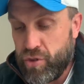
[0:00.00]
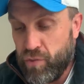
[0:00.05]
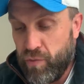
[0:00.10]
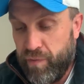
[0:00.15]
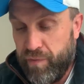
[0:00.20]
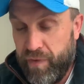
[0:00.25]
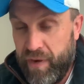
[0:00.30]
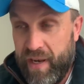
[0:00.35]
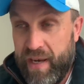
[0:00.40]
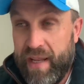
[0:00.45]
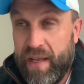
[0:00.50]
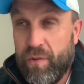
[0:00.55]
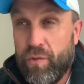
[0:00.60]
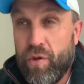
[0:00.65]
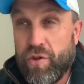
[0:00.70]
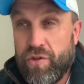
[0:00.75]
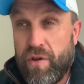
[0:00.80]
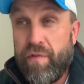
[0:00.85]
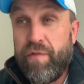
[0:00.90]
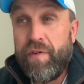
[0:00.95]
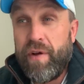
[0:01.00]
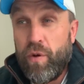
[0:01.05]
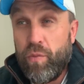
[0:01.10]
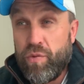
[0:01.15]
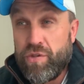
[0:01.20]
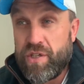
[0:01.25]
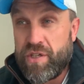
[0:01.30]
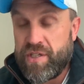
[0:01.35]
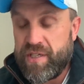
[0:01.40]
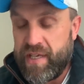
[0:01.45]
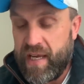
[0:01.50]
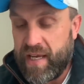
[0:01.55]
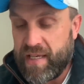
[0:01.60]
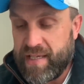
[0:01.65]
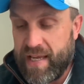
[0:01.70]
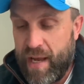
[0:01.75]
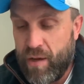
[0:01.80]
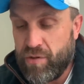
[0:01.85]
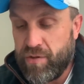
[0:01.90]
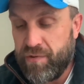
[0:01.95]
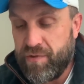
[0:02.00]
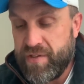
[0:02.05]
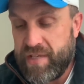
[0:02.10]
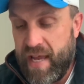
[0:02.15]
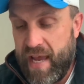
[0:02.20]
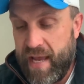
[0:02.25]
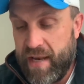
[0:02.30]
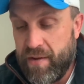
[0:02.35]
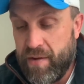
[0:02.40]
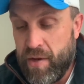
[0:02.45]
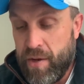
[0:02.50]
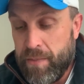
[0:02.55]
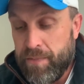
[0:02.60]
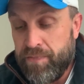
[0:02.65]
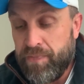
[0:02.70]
feeling, as I felt, was a 6 out of 10,